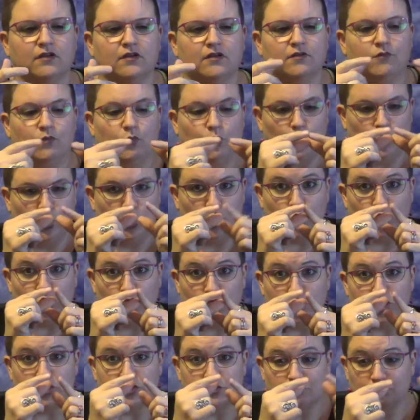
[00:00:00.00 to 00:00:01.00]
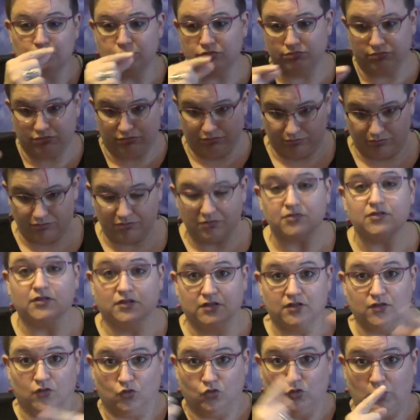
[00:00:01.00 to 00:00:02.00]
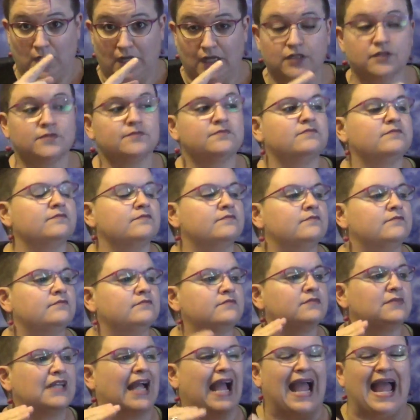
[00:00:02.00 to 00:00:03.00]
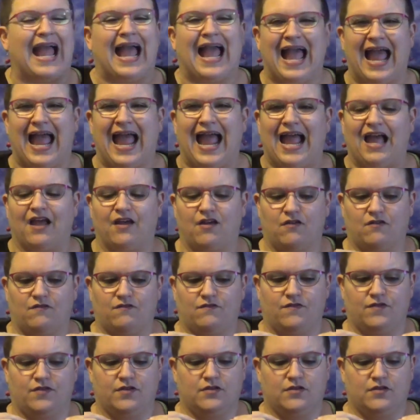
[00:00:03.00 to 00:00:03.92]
and it has specific grammatical structure,